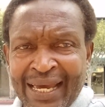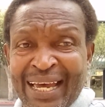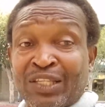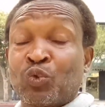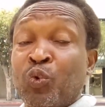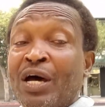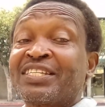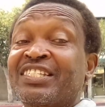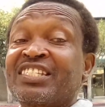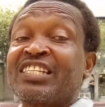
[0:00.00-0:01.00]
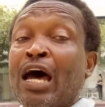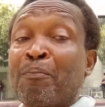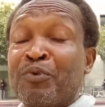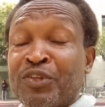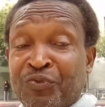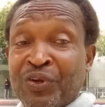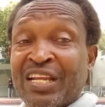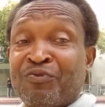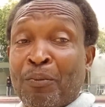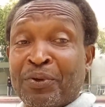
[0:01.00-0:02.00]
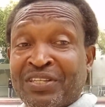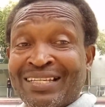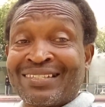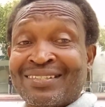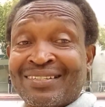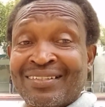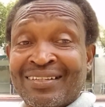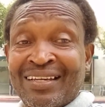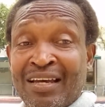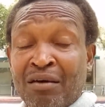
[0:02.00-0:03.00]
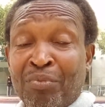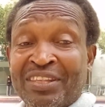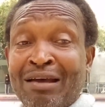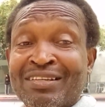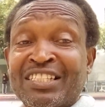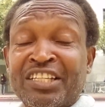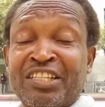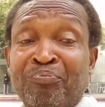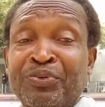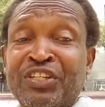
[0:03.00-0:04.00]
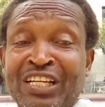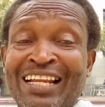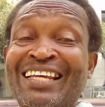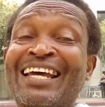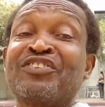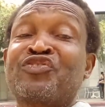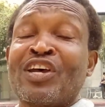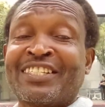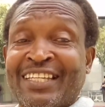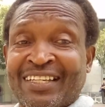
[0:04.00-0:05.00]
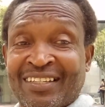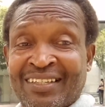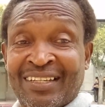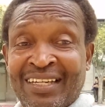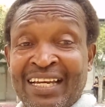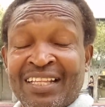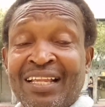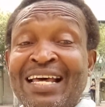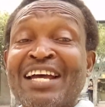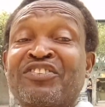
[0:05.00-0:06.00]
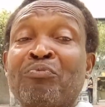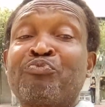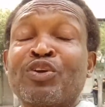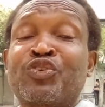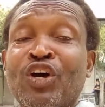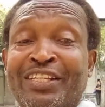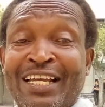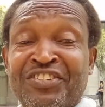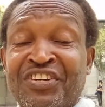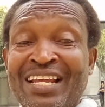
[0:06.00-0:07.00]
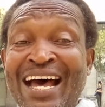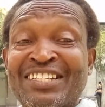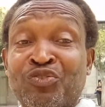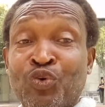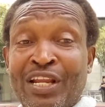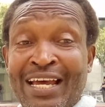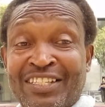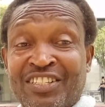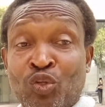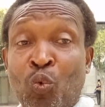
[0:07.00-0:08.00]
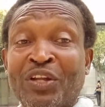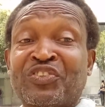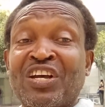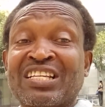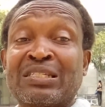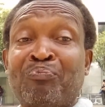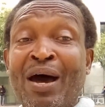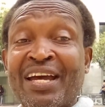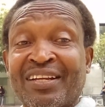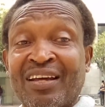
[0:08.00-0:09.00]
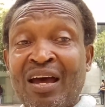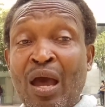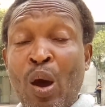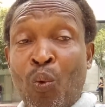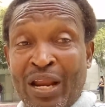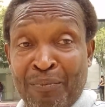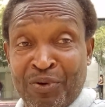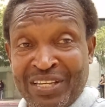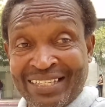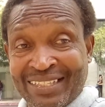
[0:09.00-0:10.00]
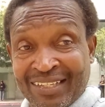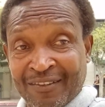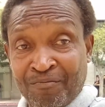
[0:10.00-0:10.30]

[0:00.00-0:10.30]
It was a beautiful day for protests, but there is nothing particularly interesting that I should bring to your attention as it relates to what transpired while I protested.